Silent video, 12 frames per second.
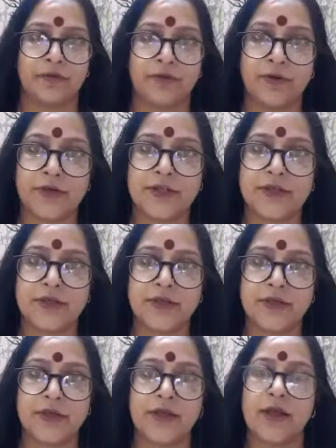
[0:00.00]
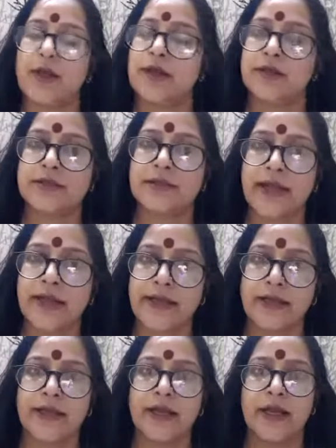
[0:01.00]
first
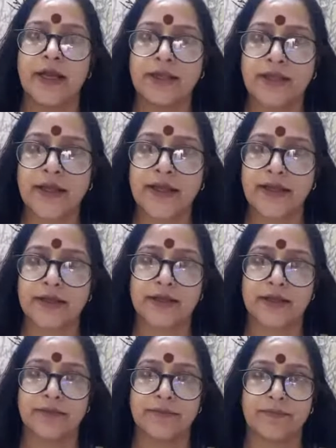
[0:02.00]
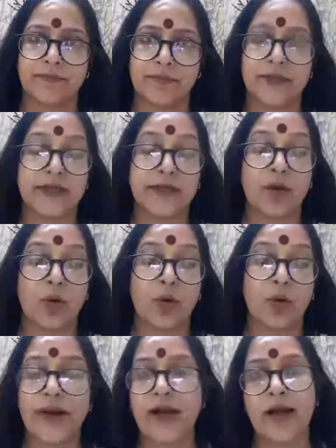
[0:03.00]
saying, think that
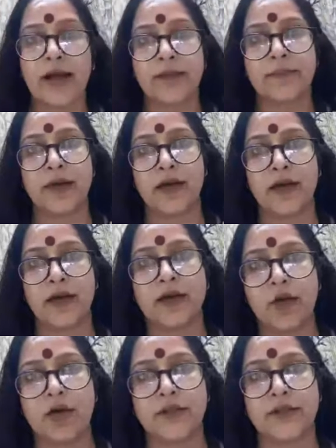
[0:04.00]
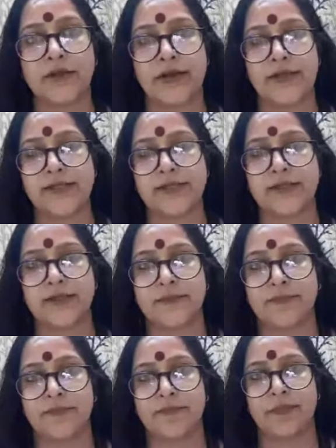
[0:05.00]
when I am unauthorized,
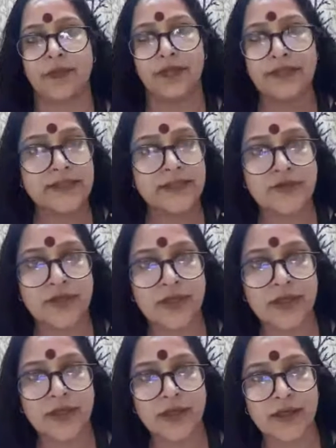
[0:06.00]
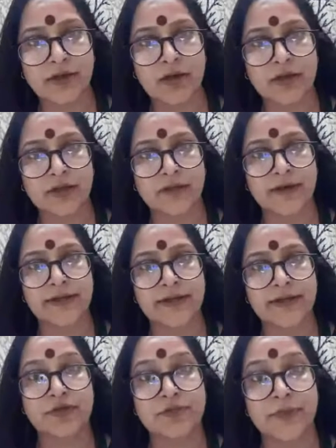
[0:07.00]
is it really
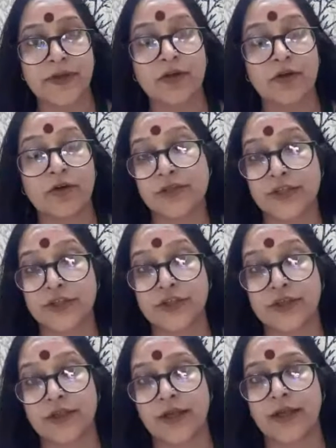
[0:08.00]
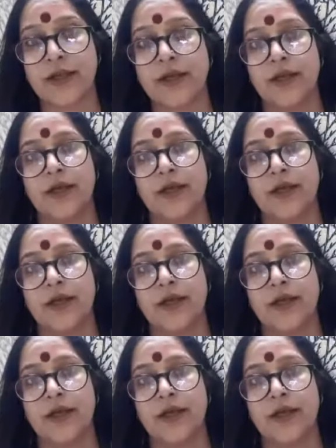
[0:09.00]
unauthorized to speak on such a thing,